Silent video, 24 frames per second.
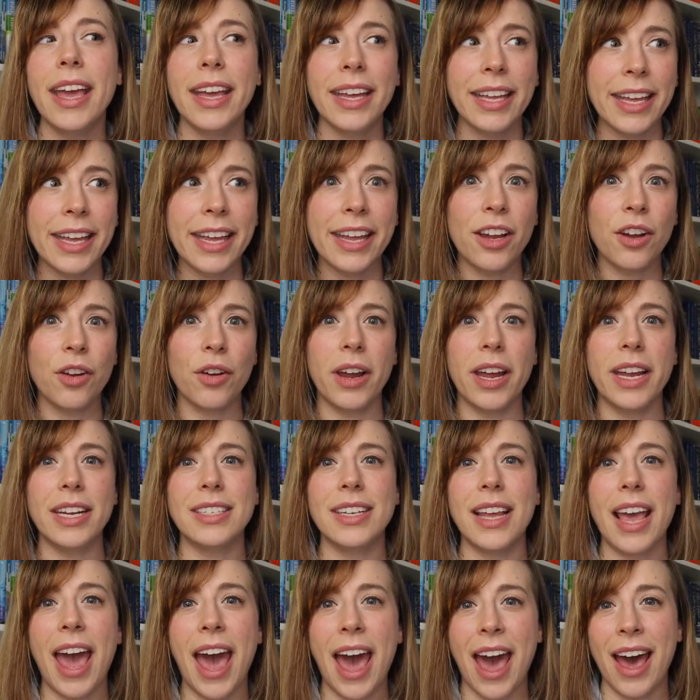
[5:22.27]
hear
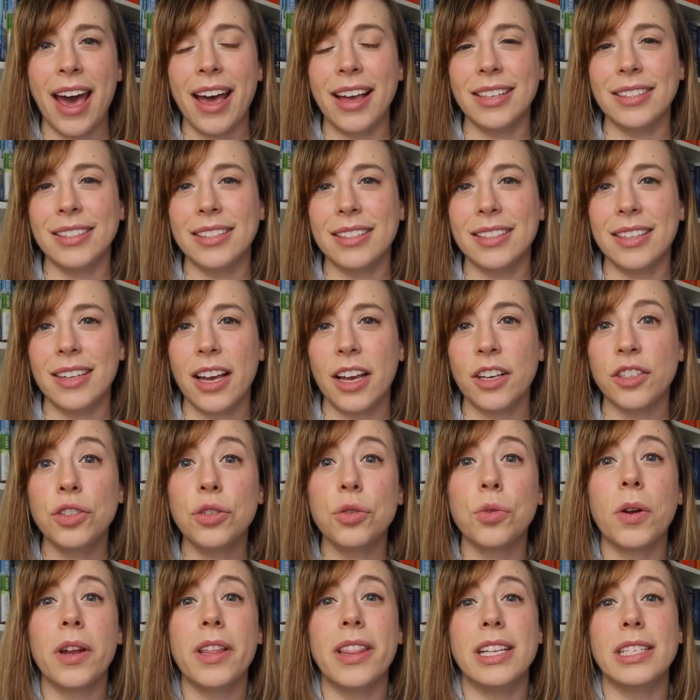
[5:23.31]
it as a
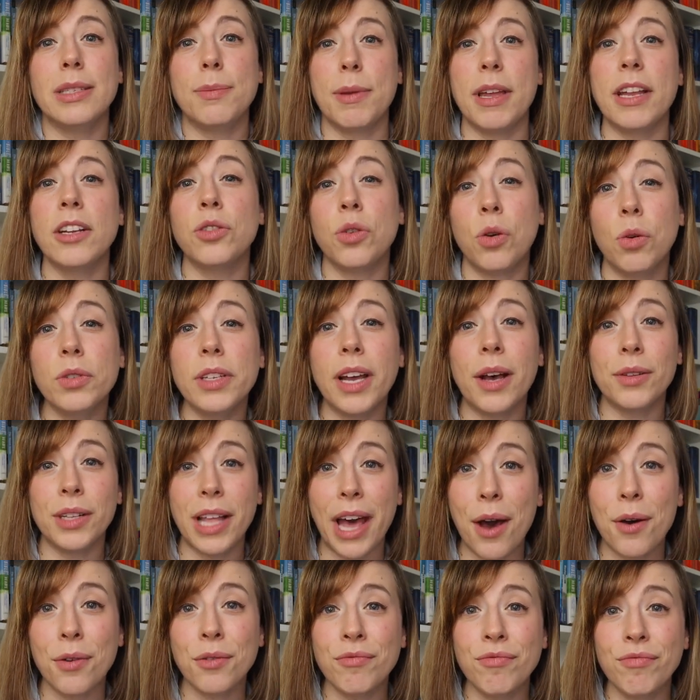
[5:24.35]
story that's being told out
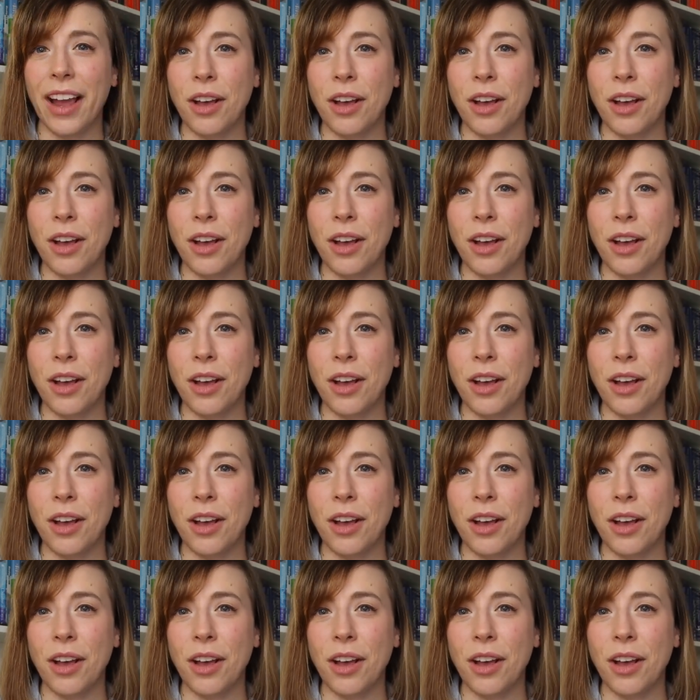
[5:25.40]
loud.